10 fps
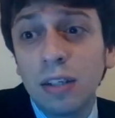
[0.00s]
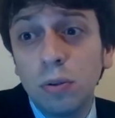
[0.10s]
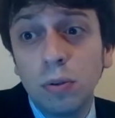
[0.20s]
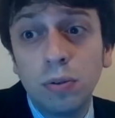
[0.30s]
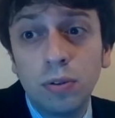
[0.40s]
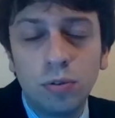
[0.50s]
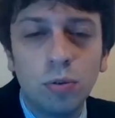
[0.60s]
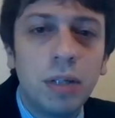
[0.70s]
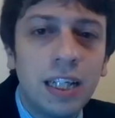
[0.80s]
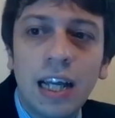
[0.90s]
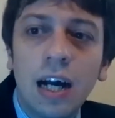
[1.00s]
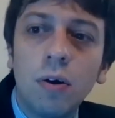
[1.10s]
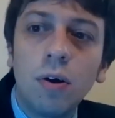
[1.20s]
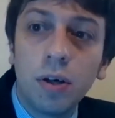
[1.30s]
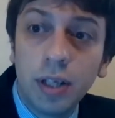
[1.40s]
to zoom in
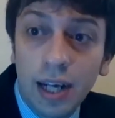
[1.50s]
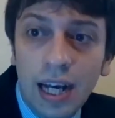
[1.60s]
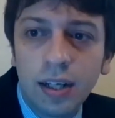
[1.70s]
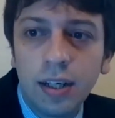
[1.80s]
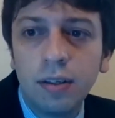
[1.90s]
now on Iraq